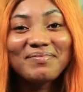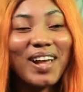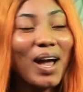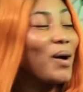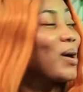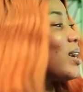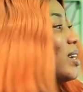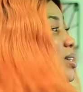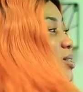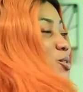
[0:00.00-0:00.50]

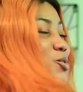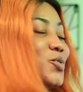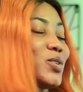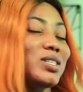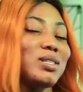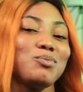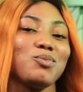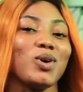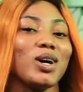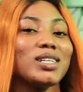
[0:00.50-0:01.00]
According to
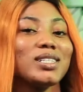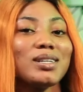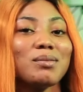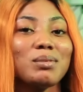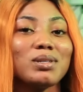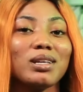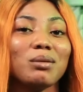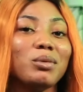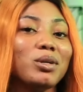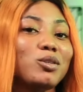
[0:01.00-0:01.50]
Tracy Buachi,
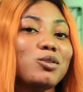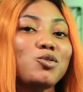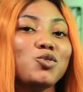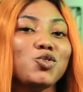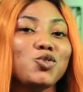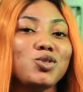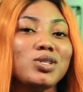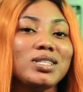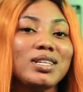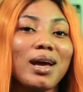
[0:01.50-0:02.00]
Mr. Bedun
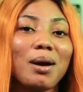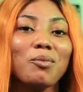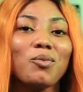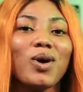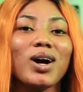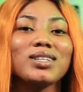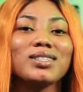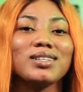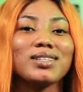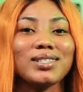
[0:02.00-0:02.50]
tia
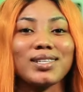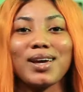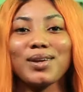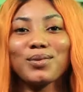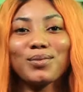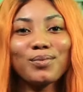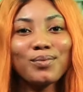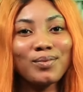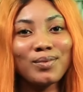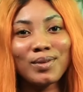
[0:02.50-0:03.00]
mwase
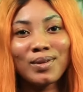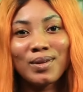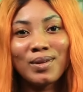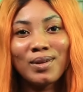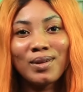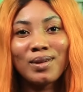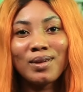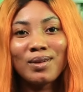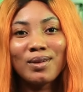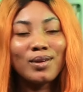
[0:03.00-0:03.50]
sano.
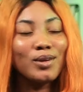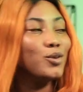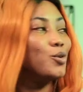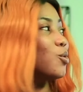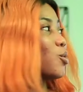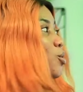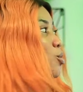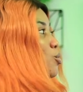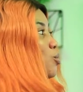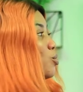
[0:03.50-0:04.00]
You
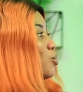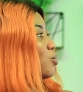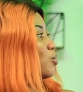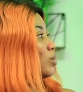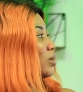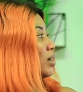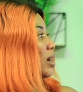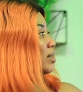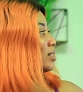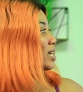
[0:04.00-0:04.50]
know,
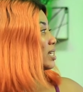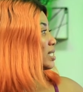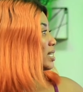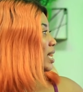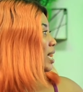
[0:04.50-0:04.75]
just